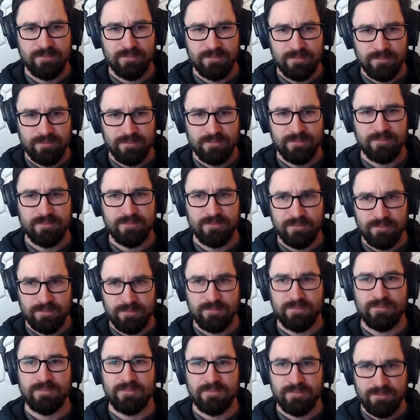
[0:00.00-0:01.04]

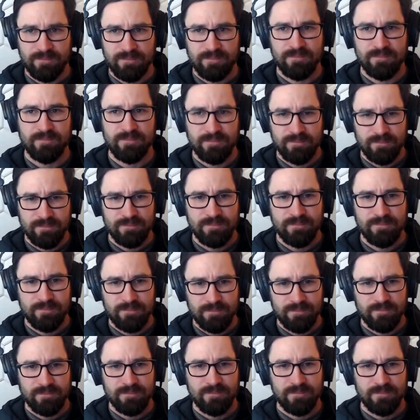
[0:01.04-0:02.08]

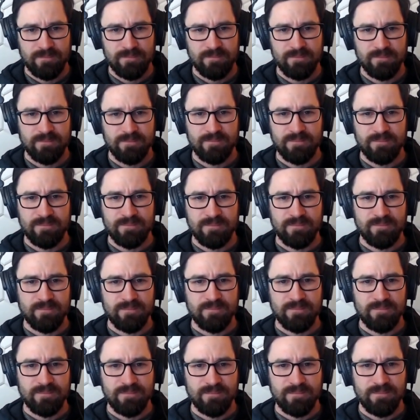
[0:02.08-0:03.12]

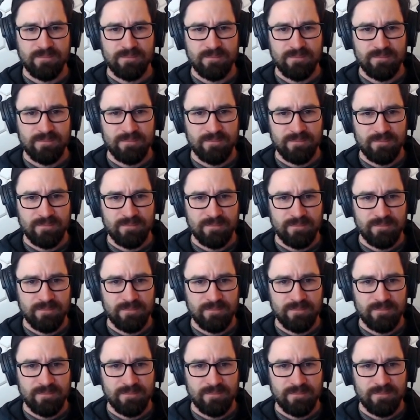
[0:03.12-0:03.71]
This person isn't speaking.